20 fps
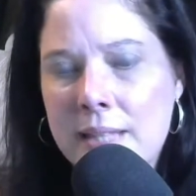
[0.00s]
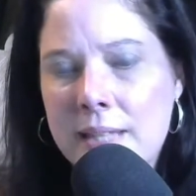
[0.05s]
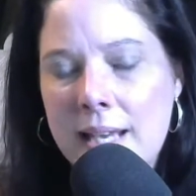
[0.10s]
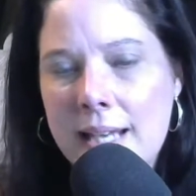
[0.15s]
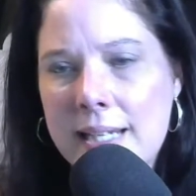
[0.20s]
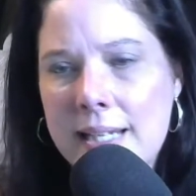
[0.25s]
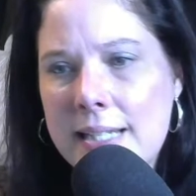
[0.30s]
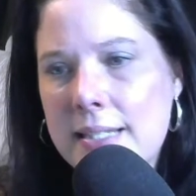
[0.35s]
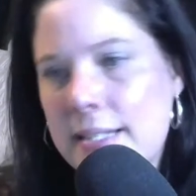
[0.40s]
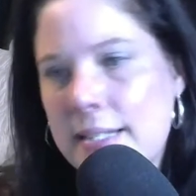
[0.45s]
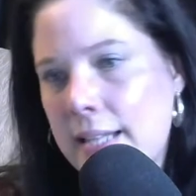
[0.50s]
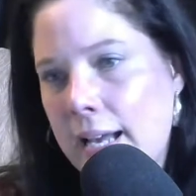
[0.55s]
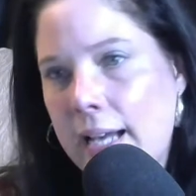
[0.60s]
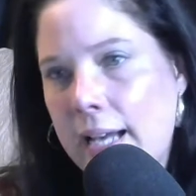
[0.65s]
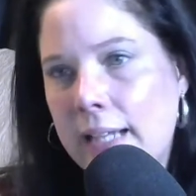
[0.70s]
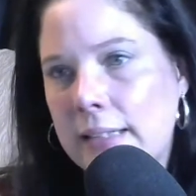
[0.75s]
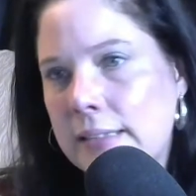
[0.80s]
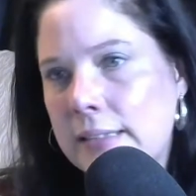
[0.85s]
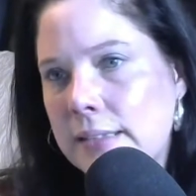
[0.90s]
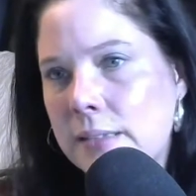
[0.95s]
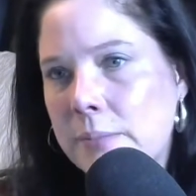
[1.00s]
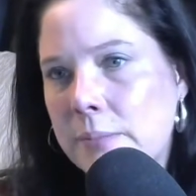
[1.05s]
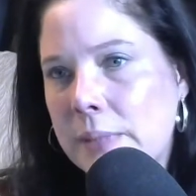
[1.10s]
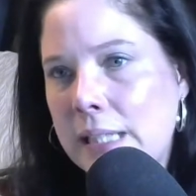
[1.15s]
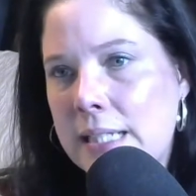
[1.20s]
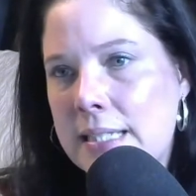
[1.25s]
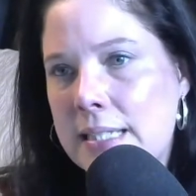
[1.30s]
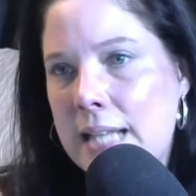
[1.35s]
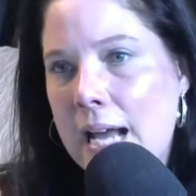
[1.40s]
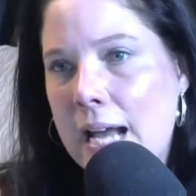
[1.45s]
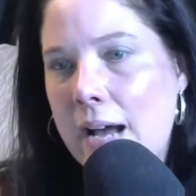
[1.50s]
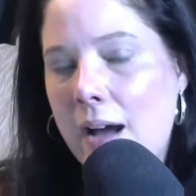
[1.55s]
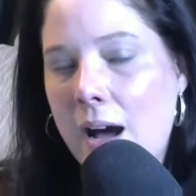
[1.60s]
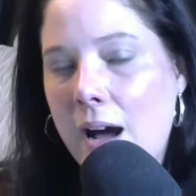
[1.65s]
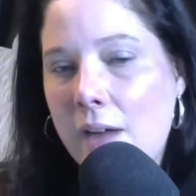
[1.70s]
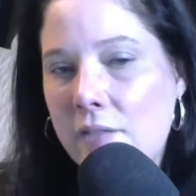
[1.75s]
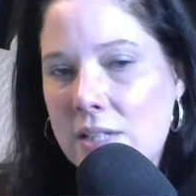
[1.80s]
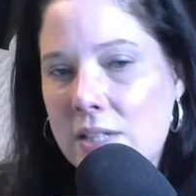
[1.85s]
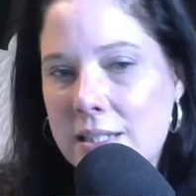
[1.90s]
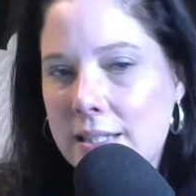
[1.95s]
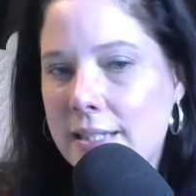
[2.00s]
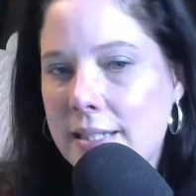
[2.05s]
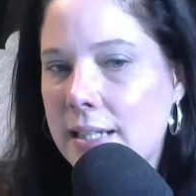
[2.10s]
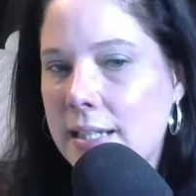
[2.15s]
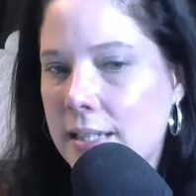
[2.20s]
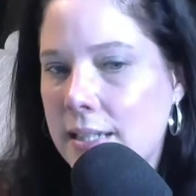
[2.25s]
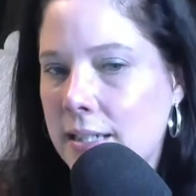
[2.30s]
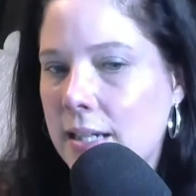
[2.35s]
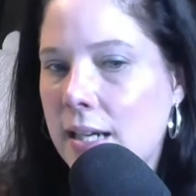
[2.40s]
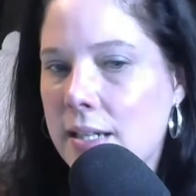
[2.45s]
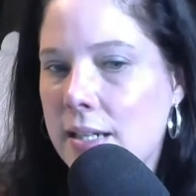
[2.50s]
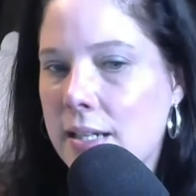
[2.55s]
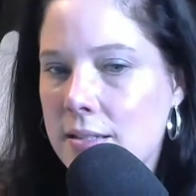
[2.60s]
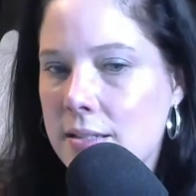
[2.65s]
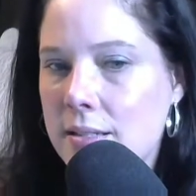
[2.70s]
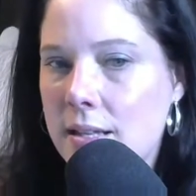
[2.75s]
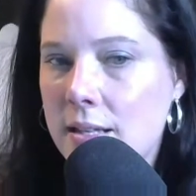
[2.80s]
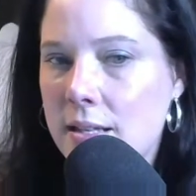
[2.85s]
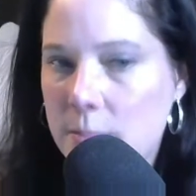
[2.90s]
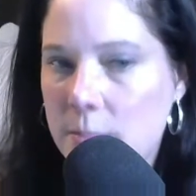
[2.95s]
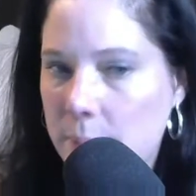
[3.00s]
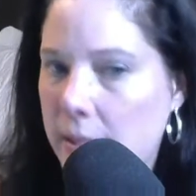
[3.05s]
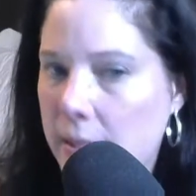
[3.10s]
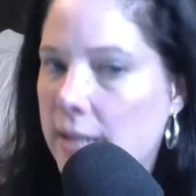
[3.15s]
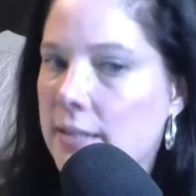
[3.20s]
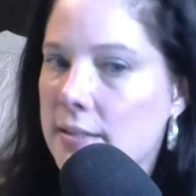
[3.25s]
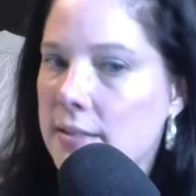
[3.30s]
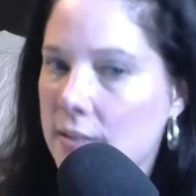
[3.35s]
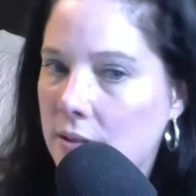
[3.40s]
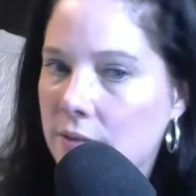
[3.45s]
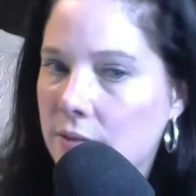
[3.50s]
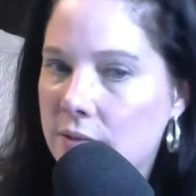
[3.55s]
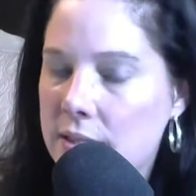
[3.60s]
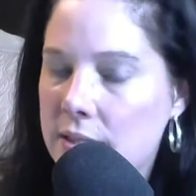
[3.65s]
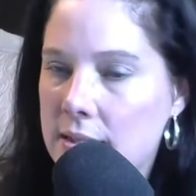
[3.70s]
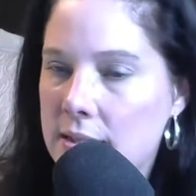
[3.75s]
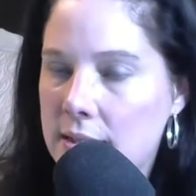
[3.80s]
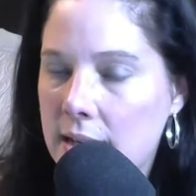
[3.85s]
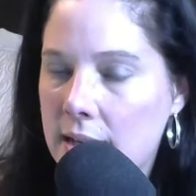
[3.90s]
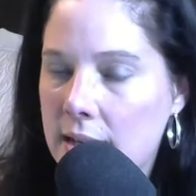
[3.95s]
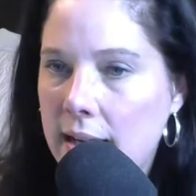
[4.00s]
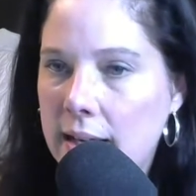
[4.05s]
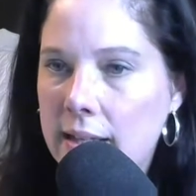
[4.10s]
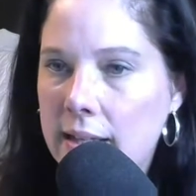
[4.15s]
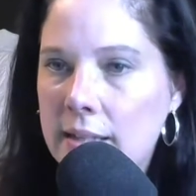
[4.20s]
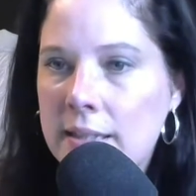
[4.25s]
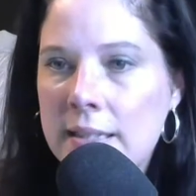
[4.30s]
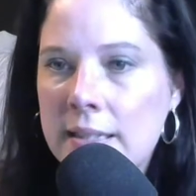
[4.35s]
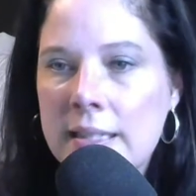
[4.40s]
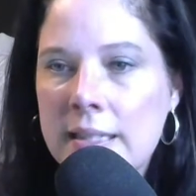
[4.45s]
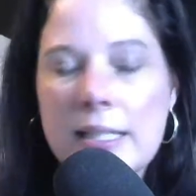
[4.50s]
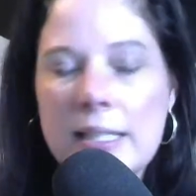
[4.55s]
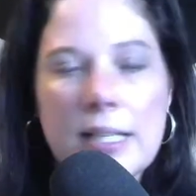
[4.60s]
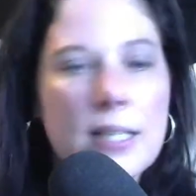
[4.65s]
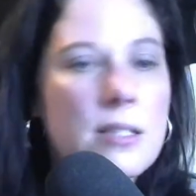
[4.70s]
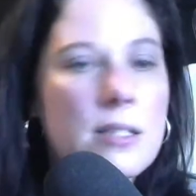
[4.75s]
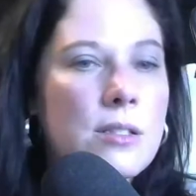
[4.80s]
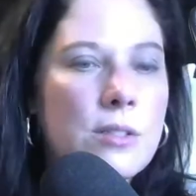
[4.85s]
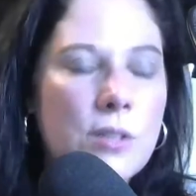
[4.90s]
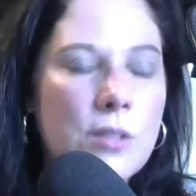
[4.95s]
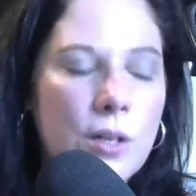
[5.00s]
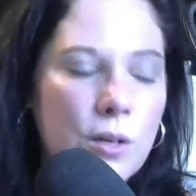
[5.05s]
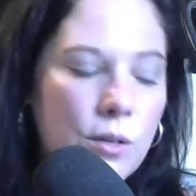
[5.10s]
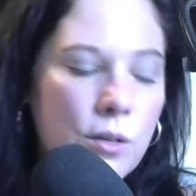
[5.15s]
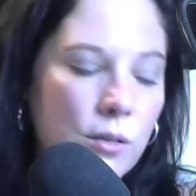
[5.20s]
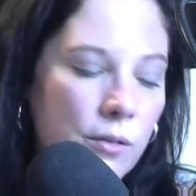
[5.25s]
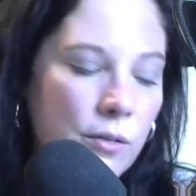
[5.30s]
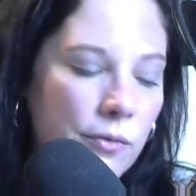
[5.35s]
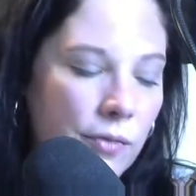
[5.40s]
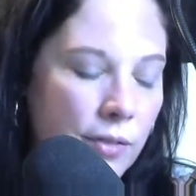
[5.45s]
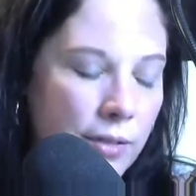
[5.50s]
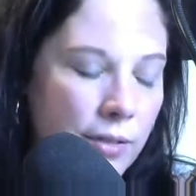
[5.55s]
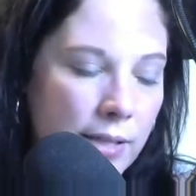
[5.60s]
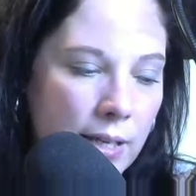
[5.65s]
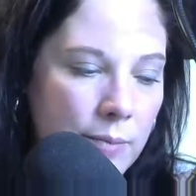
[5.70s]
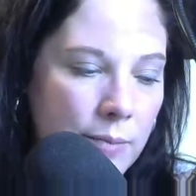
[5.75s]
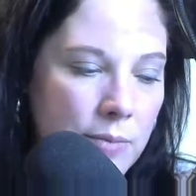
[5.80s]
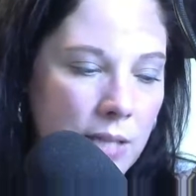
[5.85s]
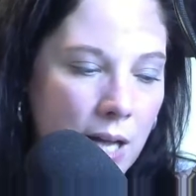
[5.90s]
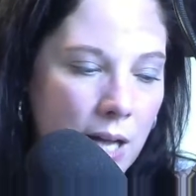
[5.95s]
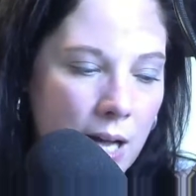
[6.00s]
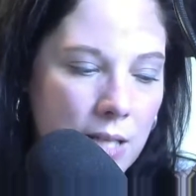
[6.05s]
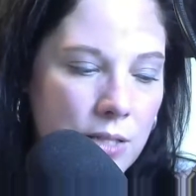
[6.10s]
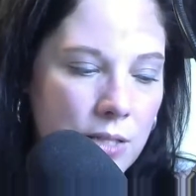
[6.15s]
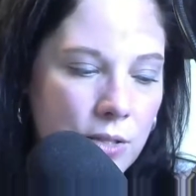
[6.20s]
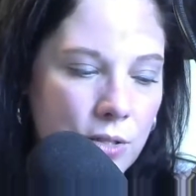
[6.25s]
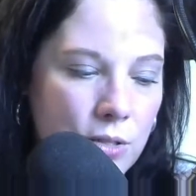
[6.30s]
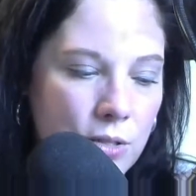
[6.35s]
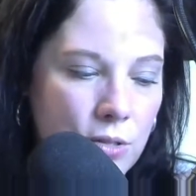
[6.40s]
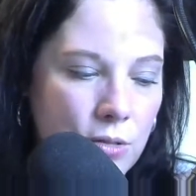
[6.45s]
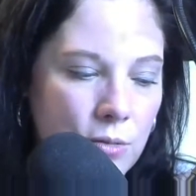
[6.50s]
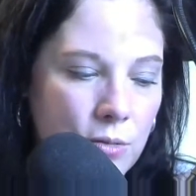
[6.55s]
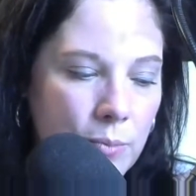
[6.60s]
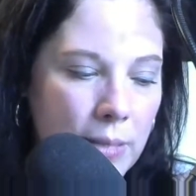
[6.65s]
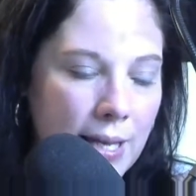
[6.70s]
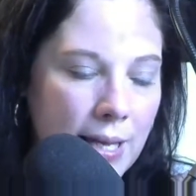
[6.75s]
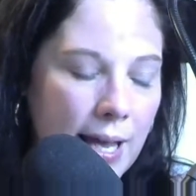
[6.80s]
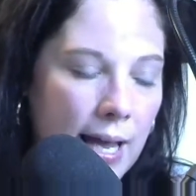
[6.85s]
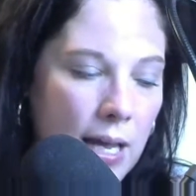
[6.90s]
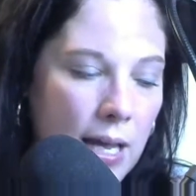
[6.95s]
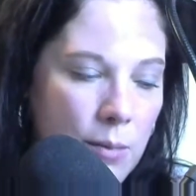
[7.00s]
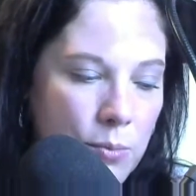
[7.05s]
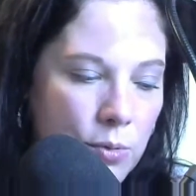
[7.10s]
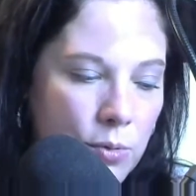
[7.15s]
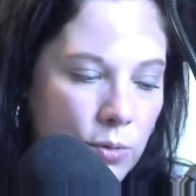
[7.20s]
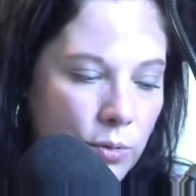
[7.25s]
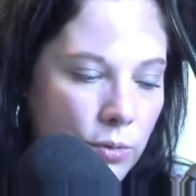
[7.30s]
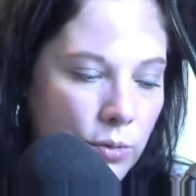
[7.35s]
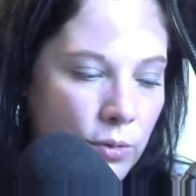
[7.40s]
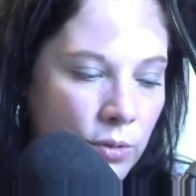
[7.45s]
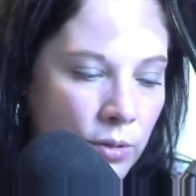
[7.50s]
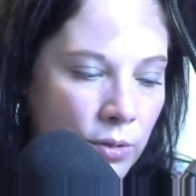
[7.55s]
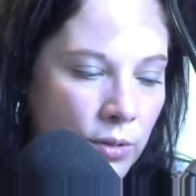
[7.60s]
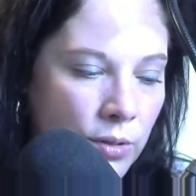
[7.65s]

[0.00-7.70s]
And it's sad because uh, obviously they did not expect Elvis to die. And so for them not to be able